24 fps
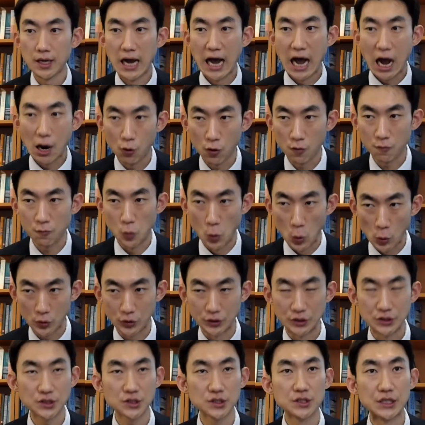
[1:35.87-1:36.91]
Our
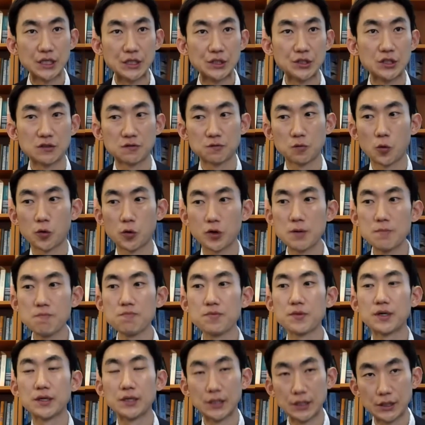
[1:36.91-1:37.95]
focus in this forum
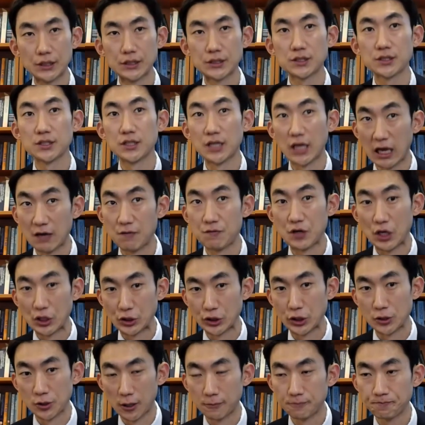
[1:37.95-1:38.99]
is
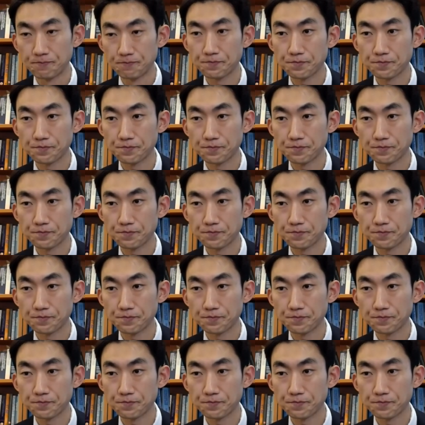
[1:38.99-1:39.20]
aviation law.